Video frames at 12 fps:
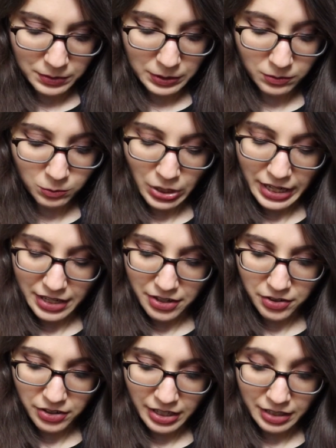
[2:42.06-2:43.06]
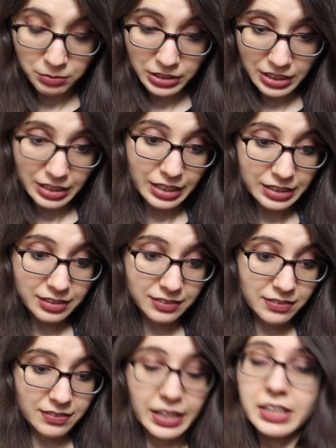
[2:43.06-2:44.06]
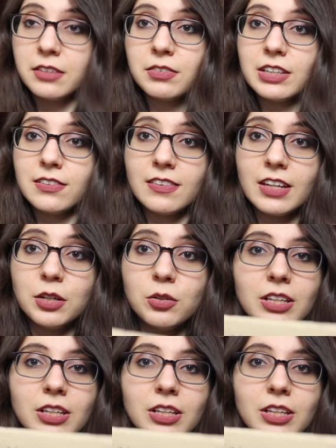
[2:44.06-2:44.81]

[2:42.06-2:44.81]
But wow, I really like the design of this though.